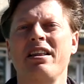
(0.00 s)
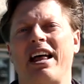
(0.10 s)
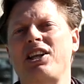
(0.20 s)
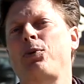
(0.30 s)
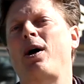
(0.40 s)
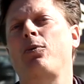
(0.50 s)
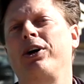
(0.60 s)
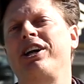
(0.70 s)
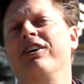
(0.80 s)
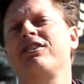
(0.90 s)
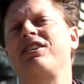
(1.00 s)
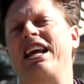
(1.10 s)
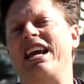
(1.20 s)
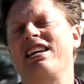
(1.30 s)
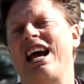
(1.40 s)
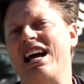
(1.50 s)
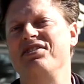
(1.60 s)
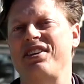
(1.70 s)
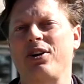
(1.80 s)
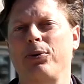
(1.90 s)
That's why we're here today at
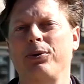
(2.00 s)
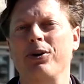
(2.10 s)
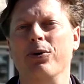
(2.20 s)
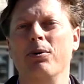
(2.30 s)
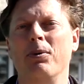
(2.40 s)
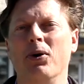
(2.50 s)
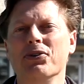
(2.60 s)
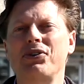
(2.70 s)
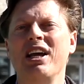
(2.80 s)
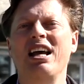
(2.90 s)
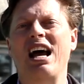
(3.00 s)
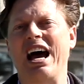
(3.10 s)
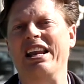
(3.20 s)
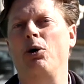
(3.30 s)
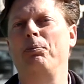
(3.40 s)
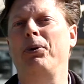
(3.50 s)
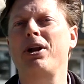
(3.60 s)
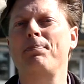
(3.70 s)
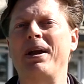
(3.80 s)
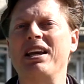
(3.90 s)
Zeno Renewables, an
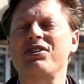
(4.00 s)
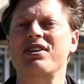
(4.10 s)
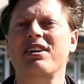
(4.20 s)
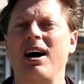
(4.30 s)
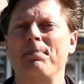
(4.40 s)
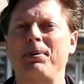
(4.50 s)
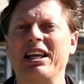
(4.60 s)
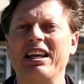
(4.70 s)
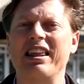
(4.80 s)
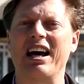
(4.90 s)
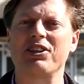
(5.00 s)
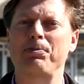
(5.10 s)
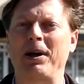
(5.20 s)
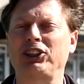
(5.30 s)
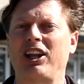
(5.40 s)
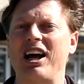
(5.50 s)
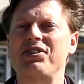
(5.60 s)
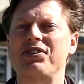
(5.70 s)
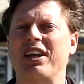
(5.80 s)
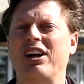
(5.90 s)
Alberta-based company that
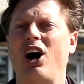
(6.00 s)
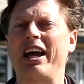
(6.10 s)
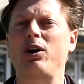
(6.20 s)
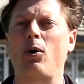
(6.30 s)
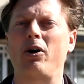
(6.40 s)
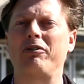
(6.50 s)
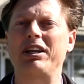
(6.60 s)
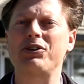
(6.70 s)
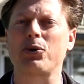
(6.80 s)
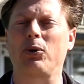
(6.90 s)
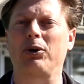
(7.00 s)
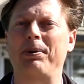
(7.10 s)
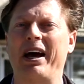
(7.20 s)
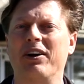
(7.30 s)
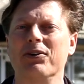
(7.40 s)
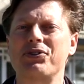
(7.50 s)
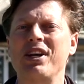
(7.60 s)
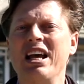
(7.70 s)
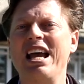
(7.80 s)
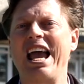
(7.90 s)
specializes in high-quality solar panels
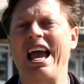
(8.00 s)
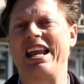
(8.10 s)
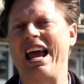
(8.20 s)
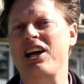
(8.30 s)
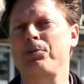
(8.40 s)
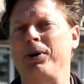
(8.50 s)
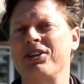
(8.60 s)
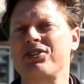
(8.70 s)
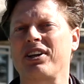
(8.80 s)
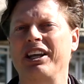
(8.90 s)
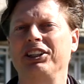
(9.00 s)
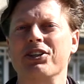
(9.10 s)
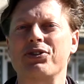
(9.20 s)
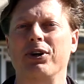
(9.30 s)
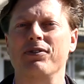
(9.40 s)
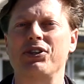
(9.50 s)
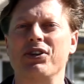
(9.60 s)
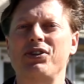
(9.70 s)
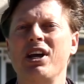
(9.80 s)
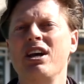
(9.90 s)
and expert installation services